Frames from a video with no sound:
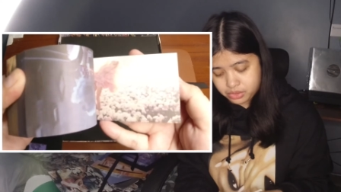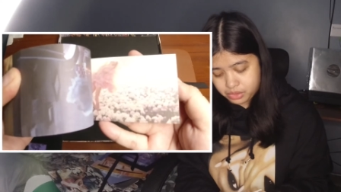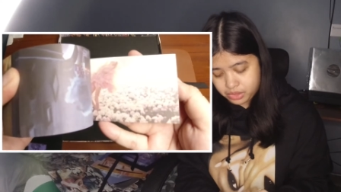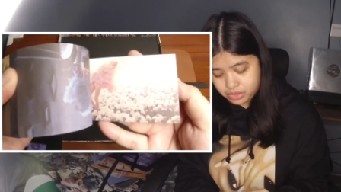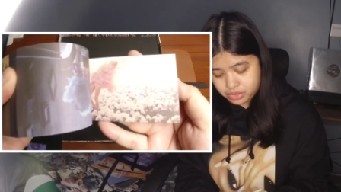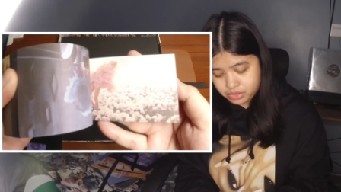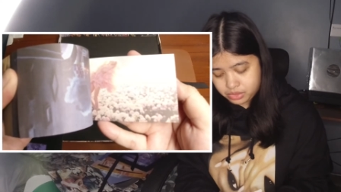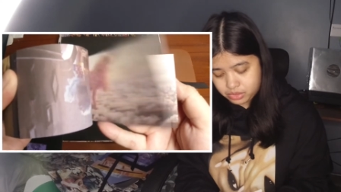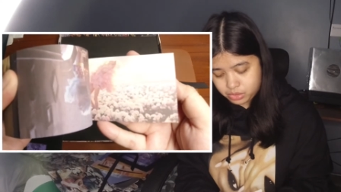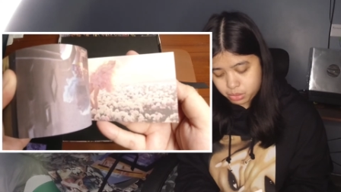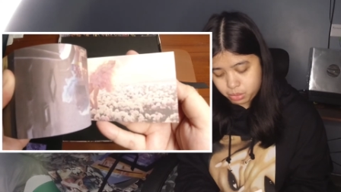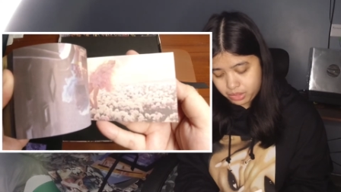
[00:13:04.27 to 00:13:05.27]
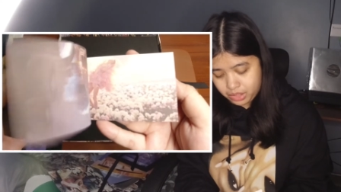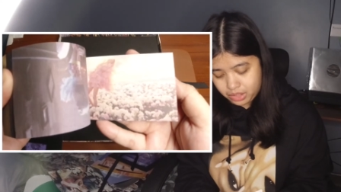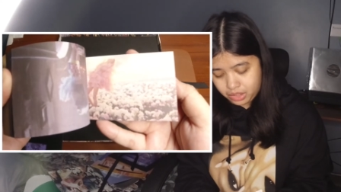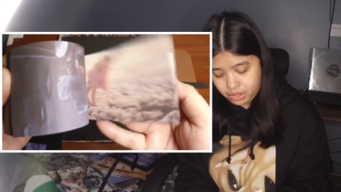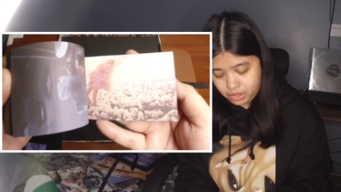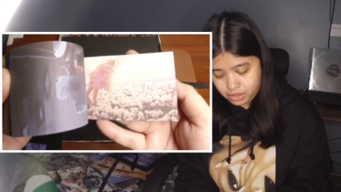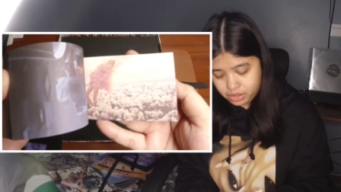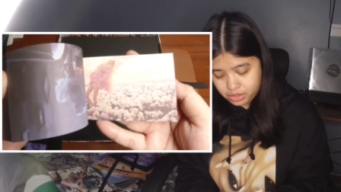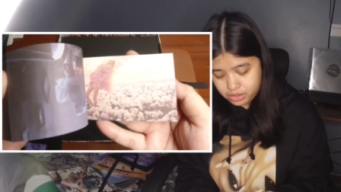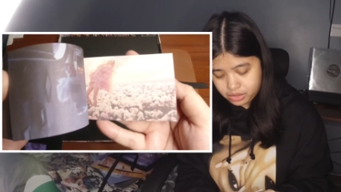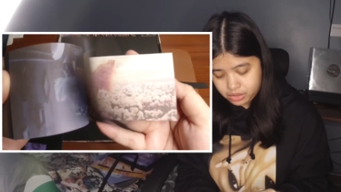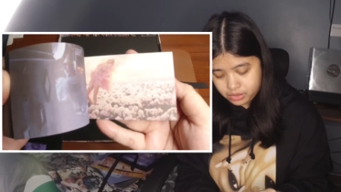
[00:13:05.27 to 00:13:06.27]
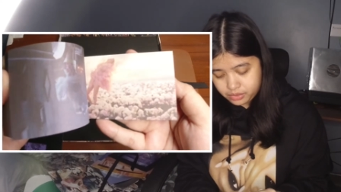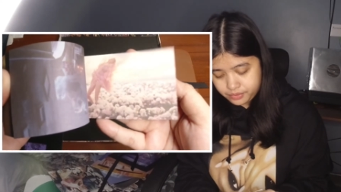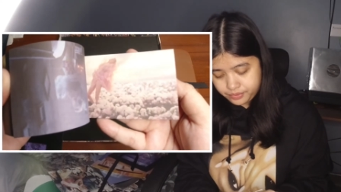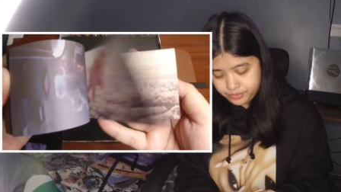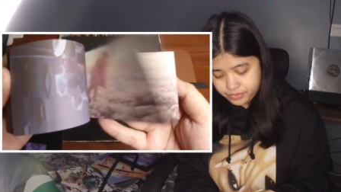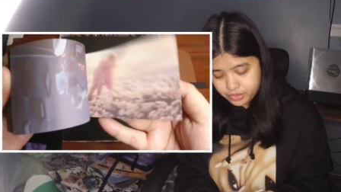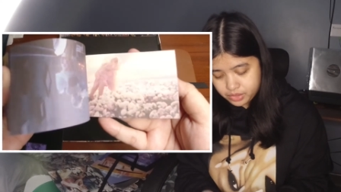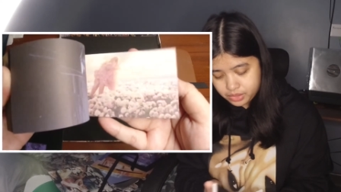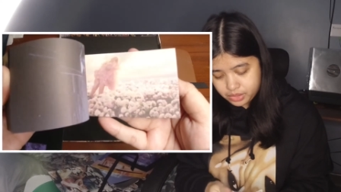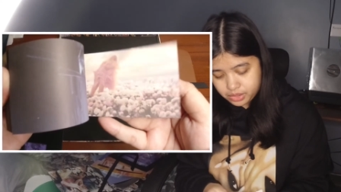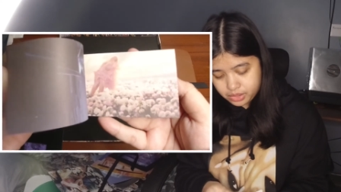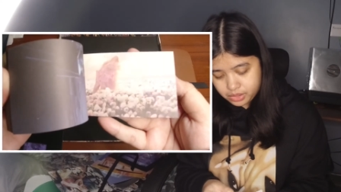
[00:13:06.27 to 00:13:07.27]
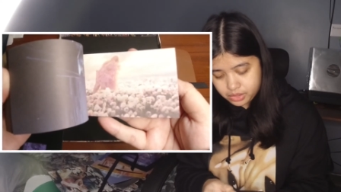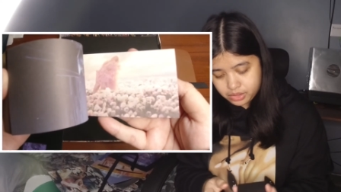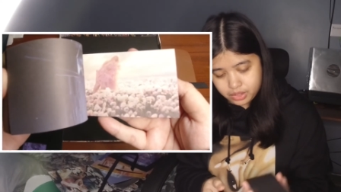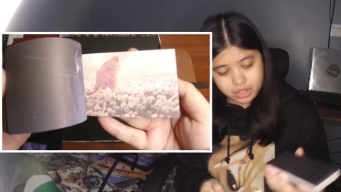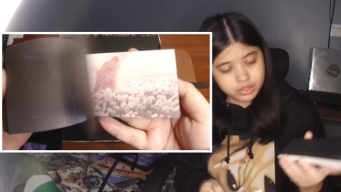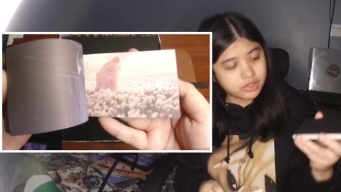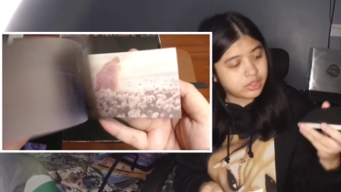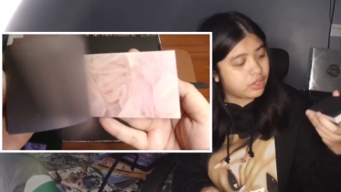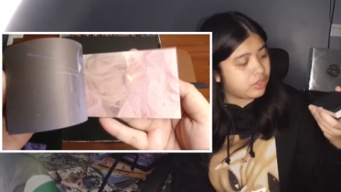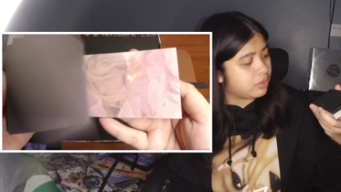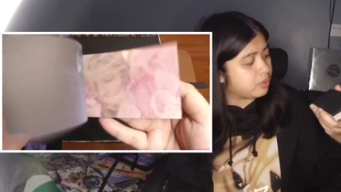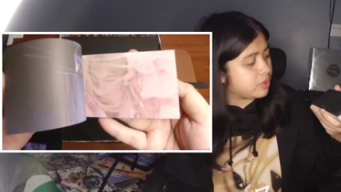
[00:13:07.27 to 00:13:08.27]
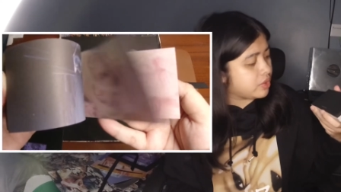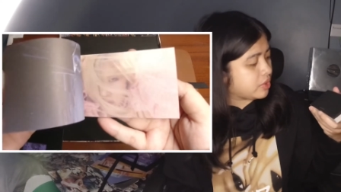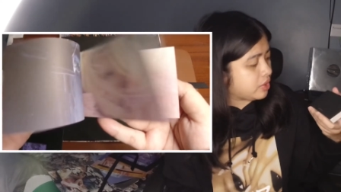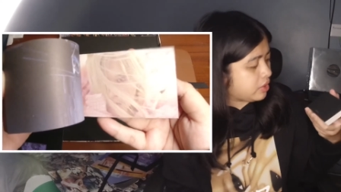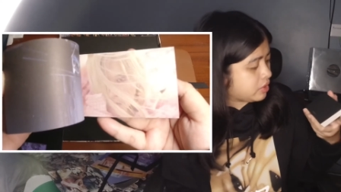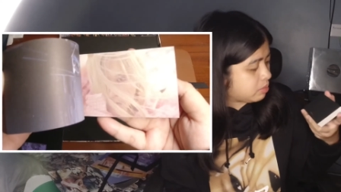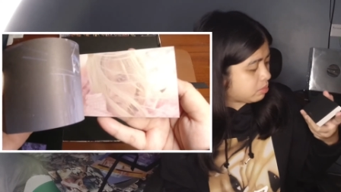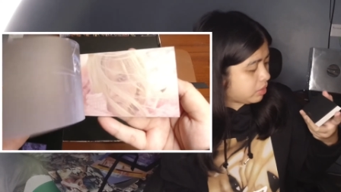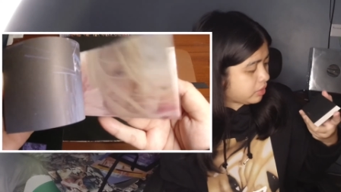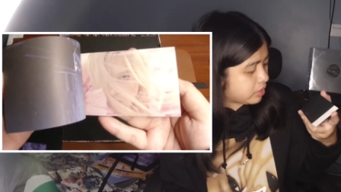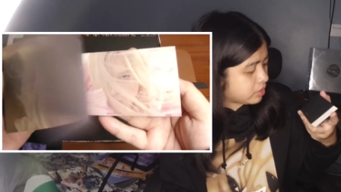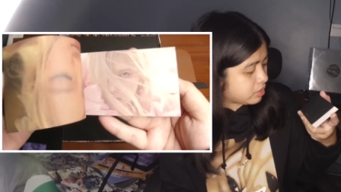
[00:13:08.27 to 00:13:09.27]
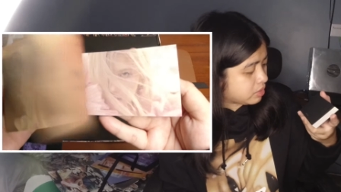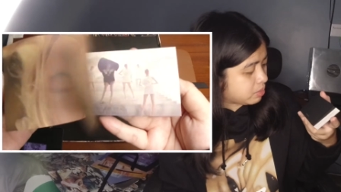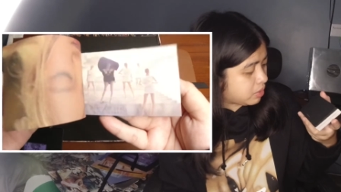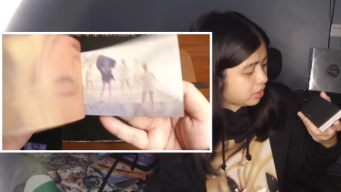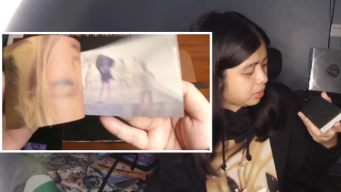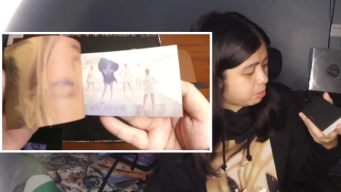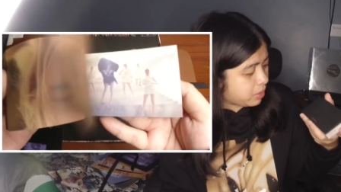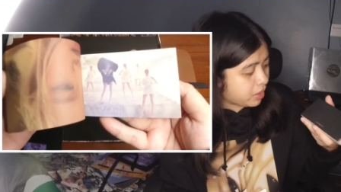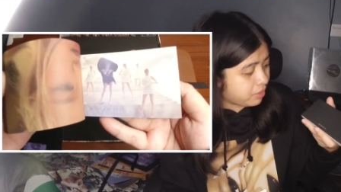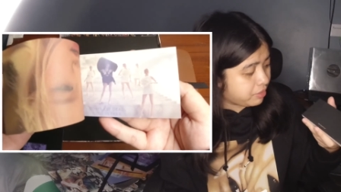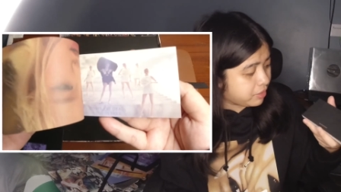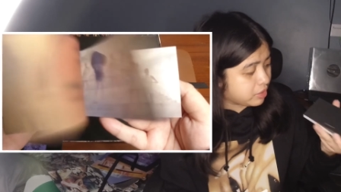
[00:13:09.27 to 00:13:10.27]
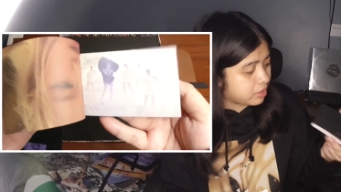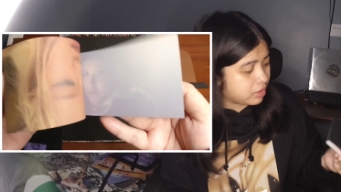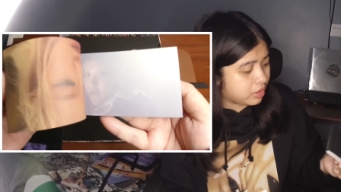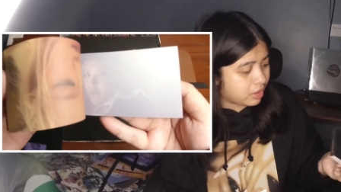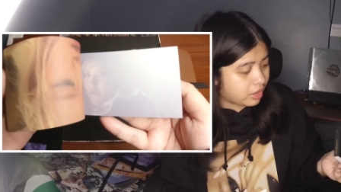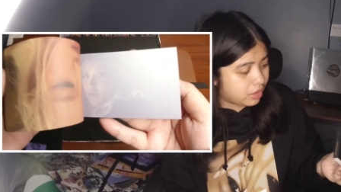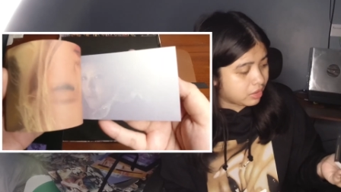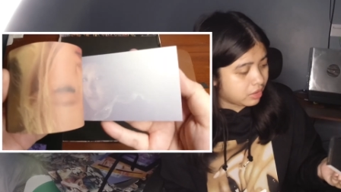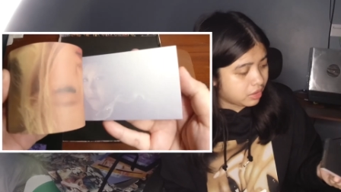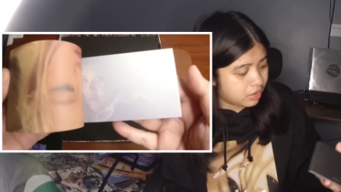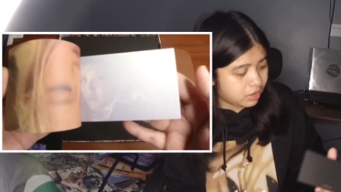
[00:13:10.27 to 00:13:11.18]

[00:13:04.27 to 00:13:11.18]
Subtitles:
so it's two-way. And outside you will see some lyrics as well, but I figured it out.